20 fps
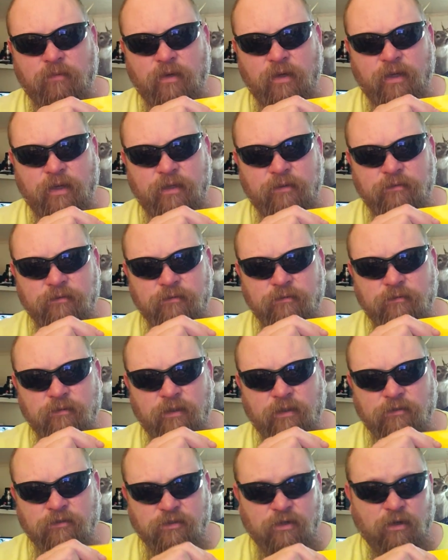brass.
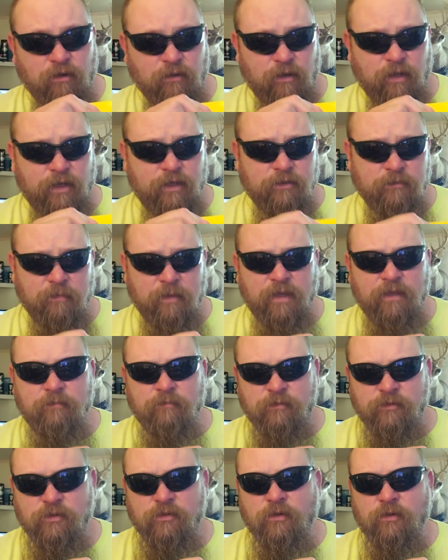And Starline is made in
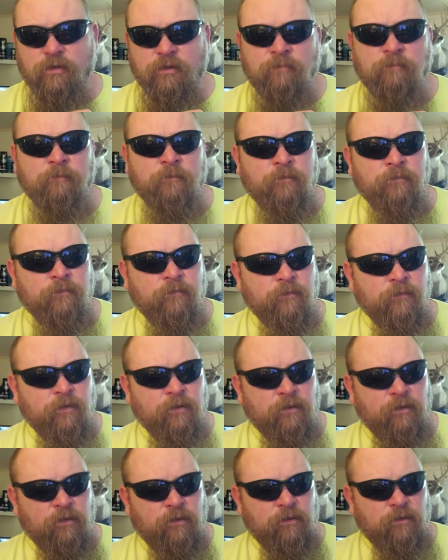Missouri.
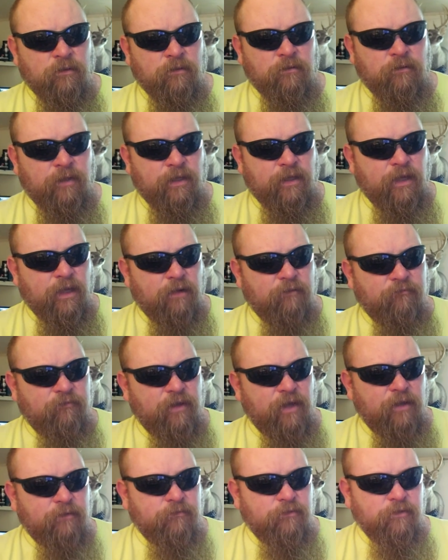They got a
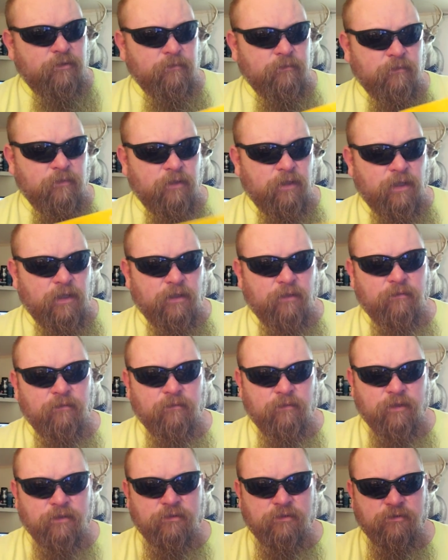factory, and
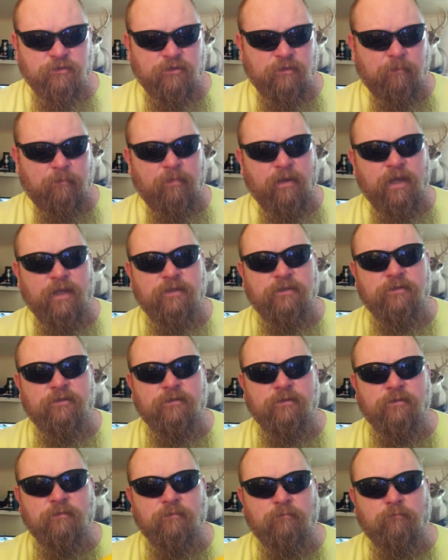this is the best
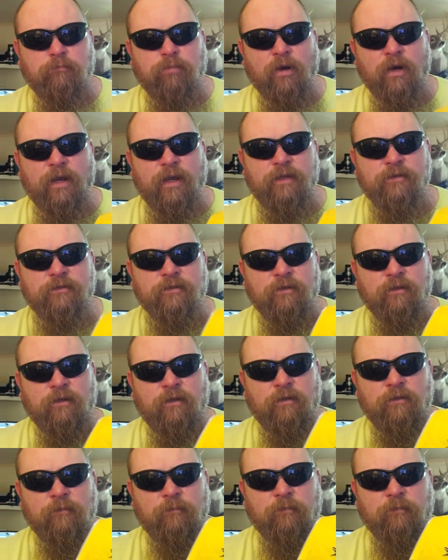brass on